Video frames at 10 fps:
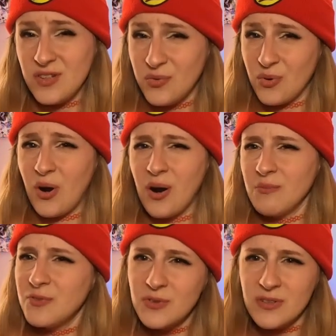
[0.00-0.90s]
views are
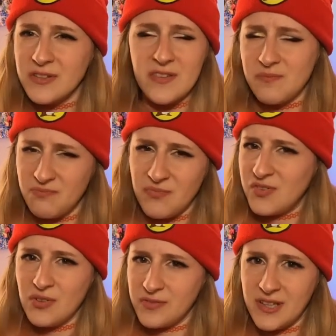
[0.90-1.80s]
harmful is
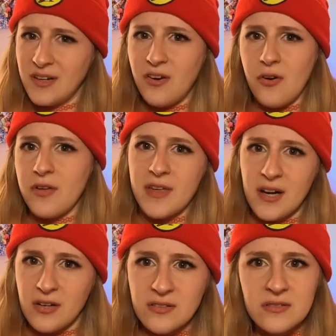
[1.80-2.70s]
still very clearly
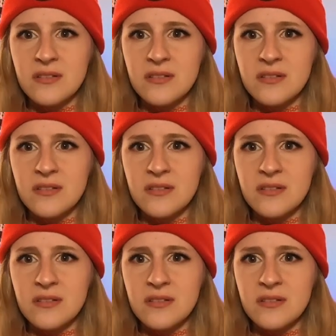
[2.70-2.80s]
there.